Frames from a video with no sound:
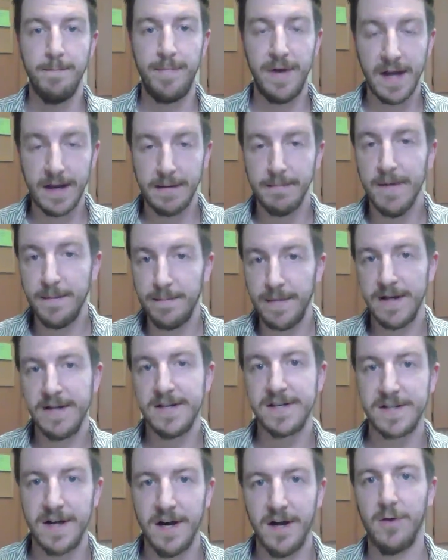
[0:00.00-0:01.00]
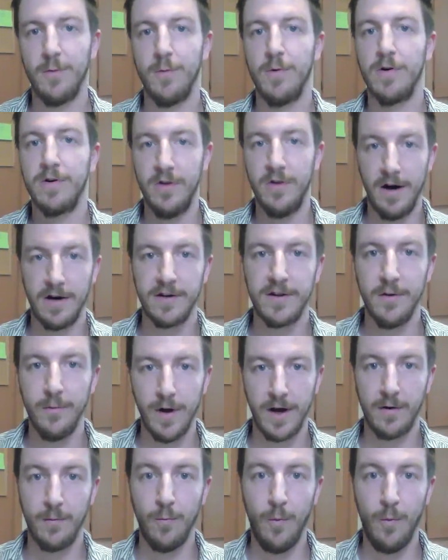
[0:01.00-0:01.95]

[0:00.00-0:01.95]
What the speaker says: Pigment-based color will clog the wick.